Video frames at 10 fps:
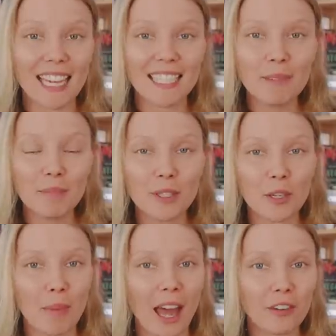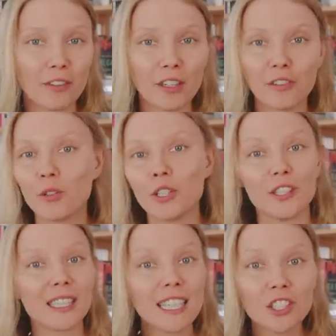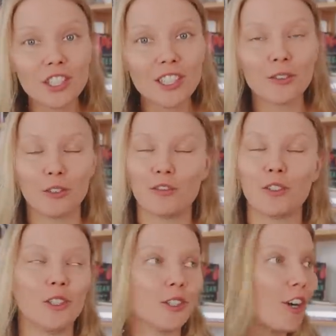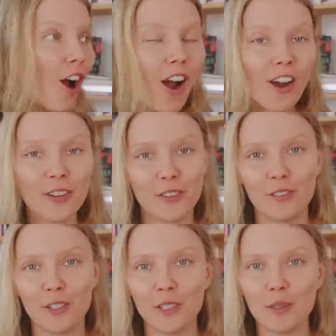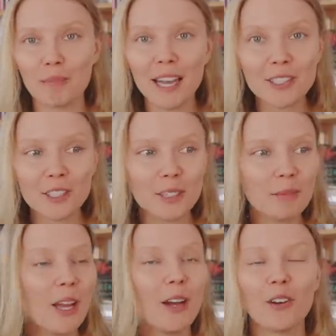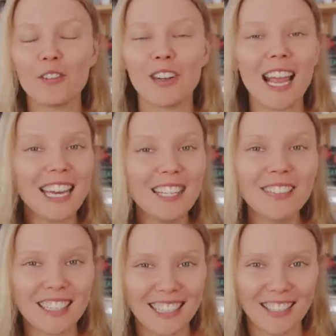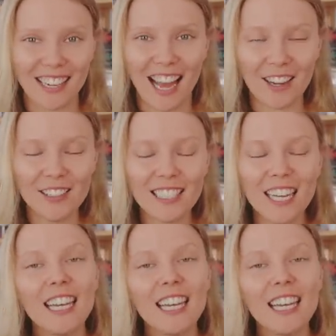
items, no matter if they're for your kitchen or for your car or for your bedroom or for anywhere in your house,